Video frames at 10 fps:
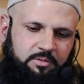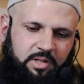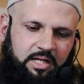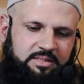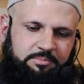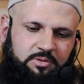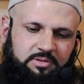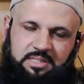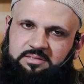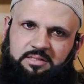Allah
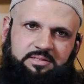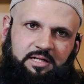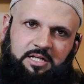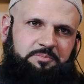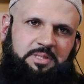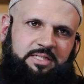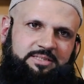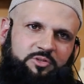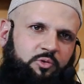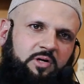subhanahu
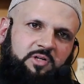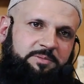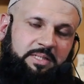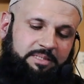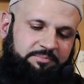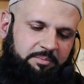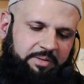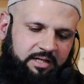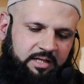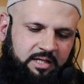says, do not expect something
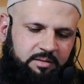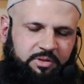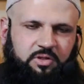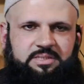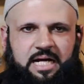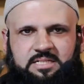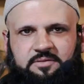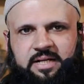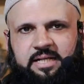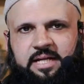back. Because that's
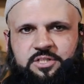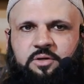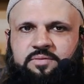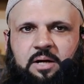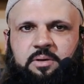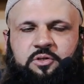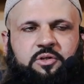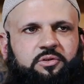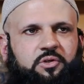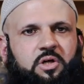the very nature of dawah.
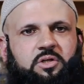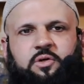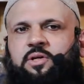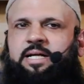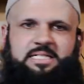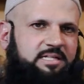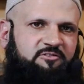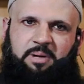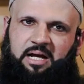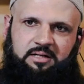You're not going to get
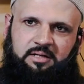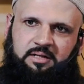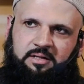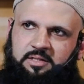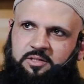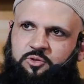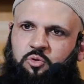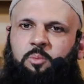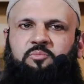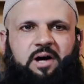stuff back. So
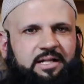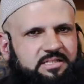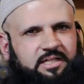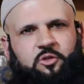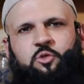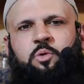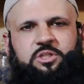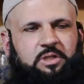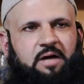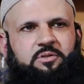kum fa'anzir, do
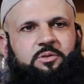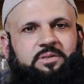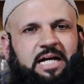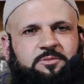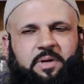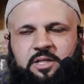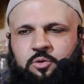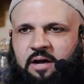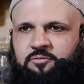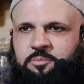what you have to do. That's why
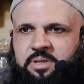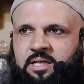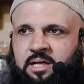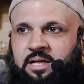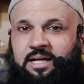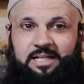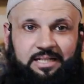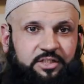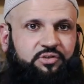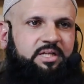you have to be,
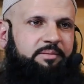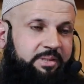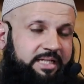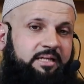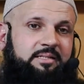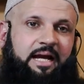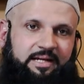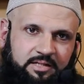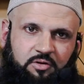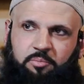literally, being a
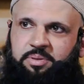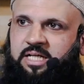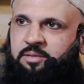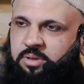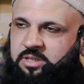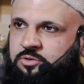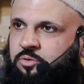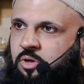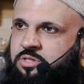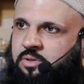da'i or being a person
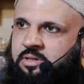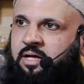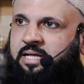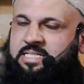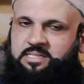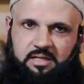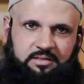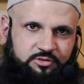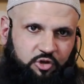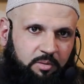who calls to Allah is
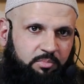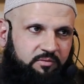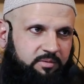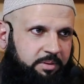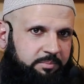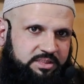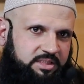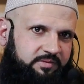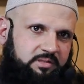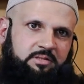a job of a public
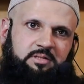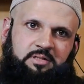servant.